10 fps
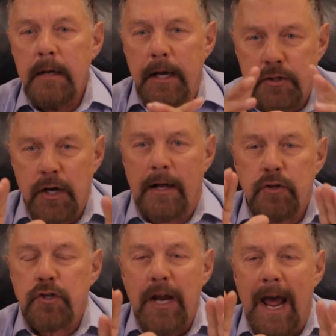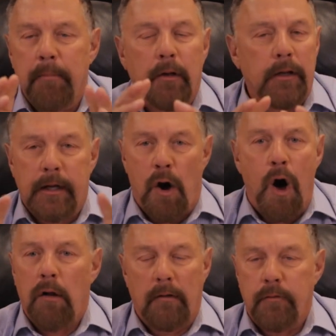is unstable in
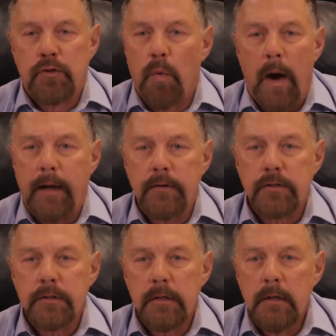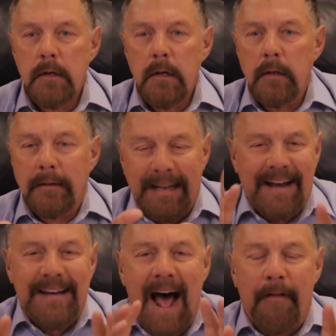all of his ways.
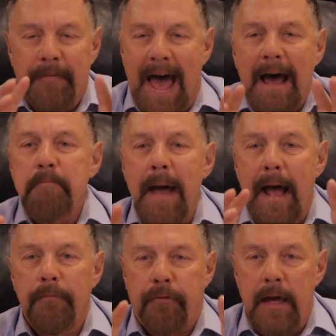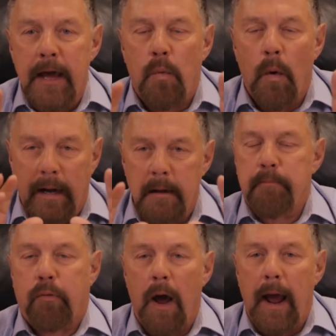Let not that man think when he
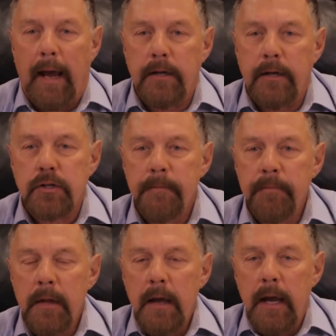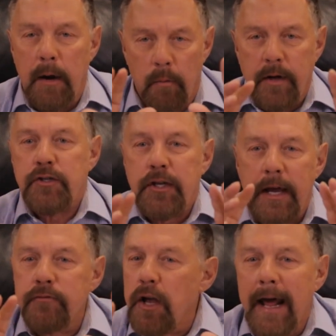prays he
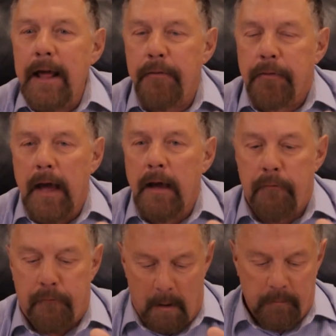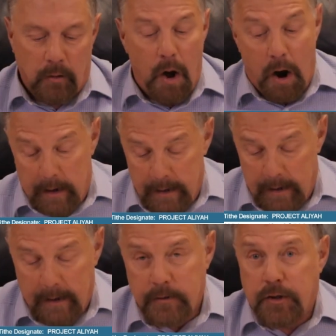receives anything from the Lord. And
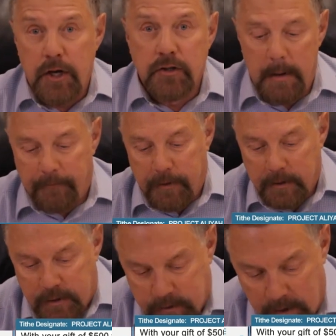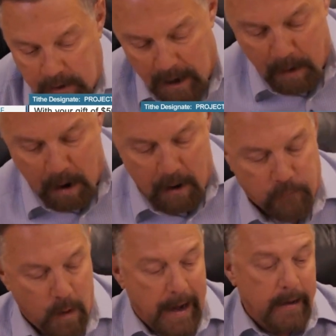excuse me if this doesn't come off
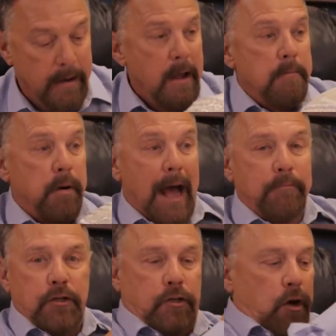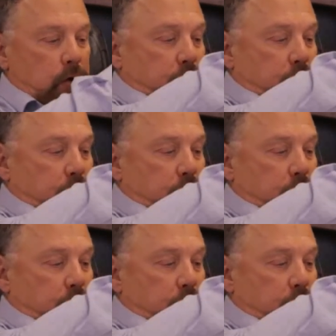right, but I'm just going to